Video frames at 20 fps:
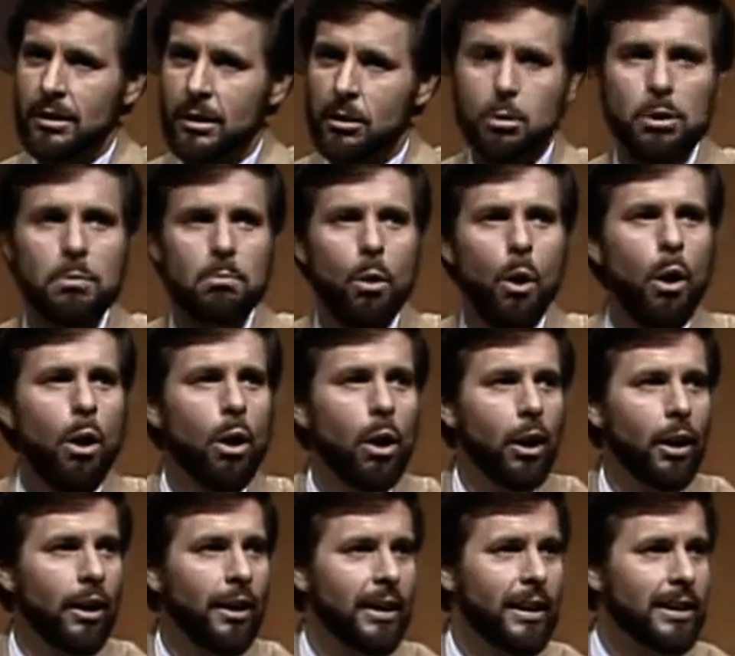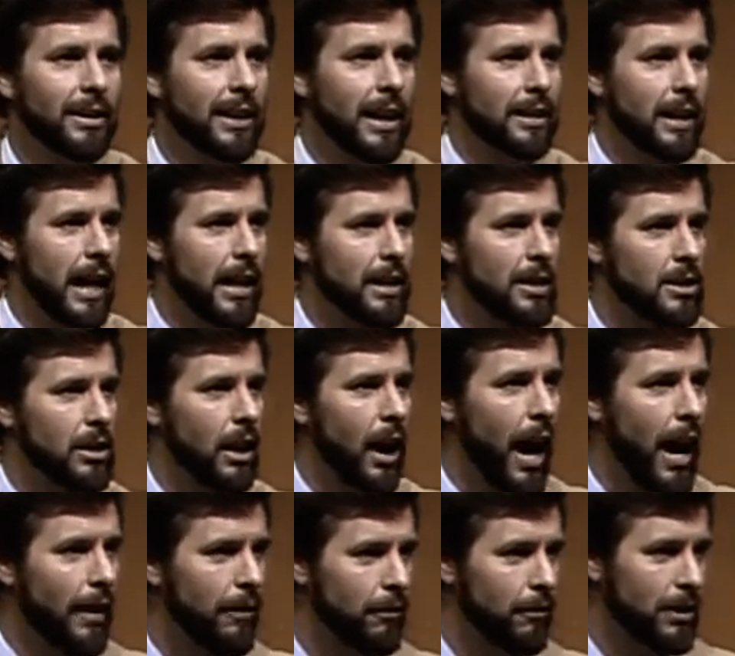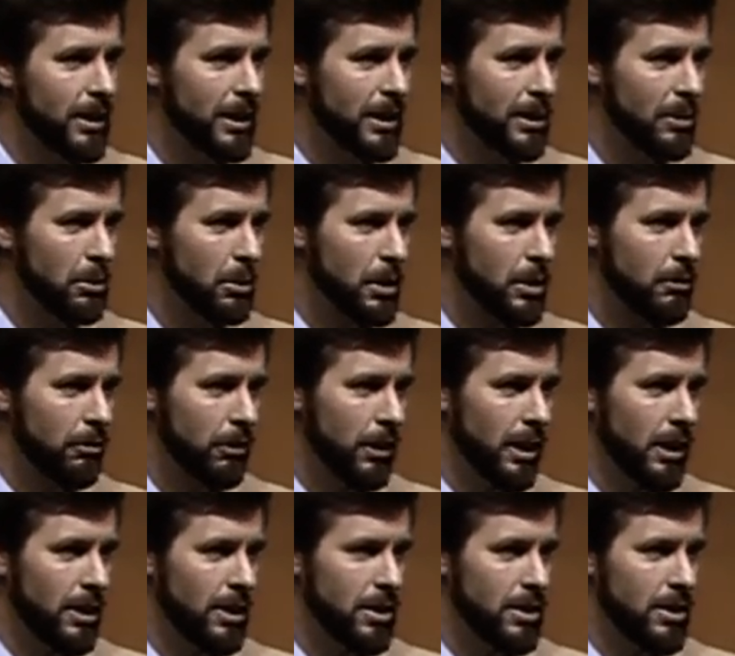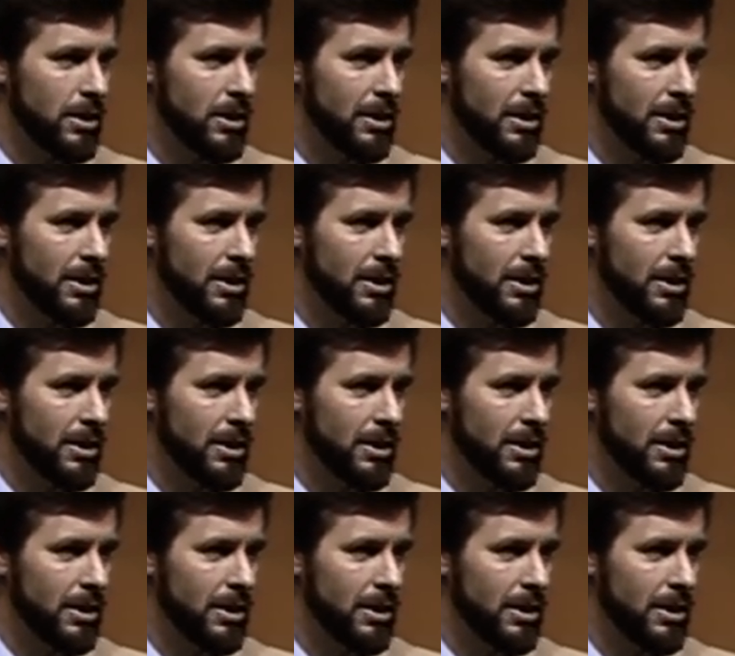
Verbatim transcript: It was more than that his life was finished,